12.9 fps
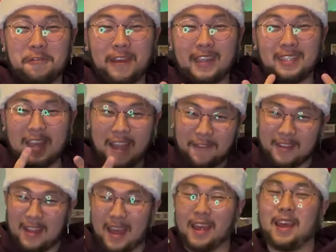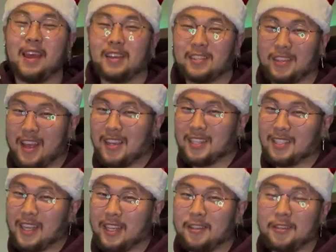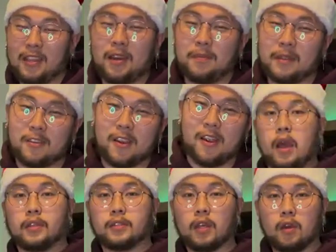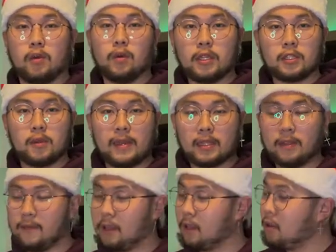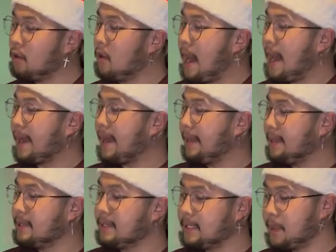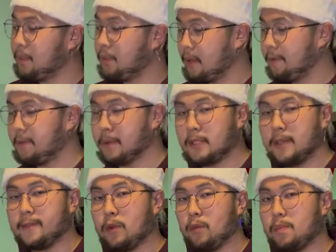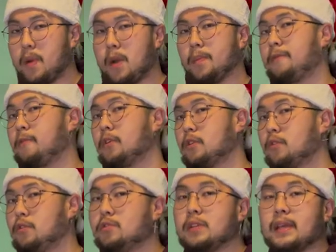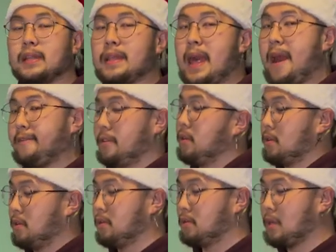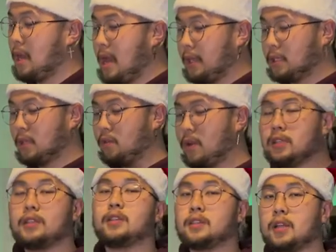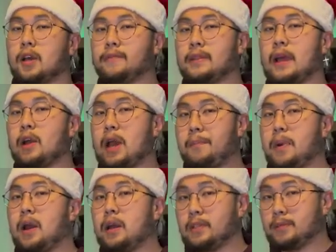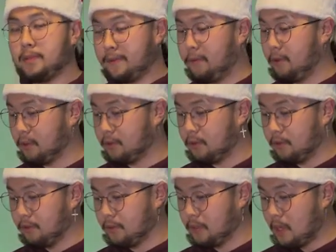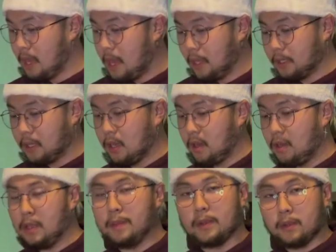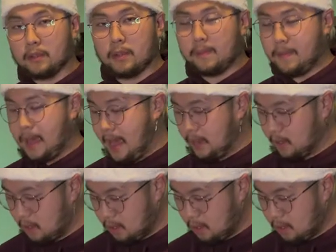face every day. So y'all should stay tuned and help me grow. So let's go back to the video. I kind of just separated from the stuff that we bought before the cruise and then after the cruise. So the rest of the stuff that I bought is before the cruise. So let me go to the bag.